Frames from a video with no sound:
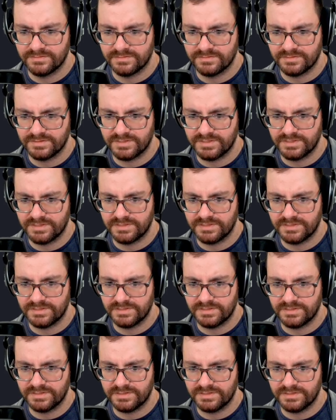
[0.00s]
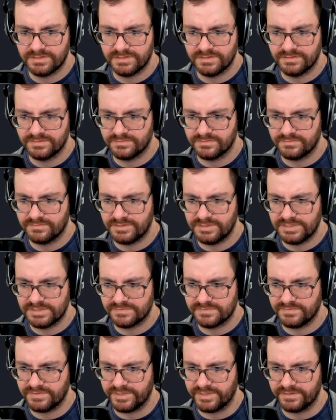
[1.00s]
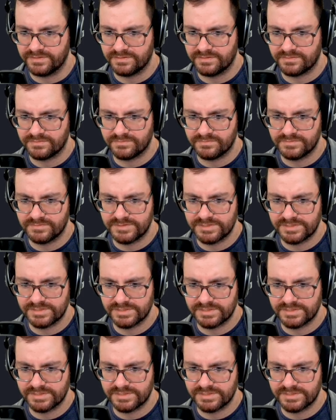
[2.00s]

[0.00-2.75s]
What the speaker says: Well, that's fine. We're just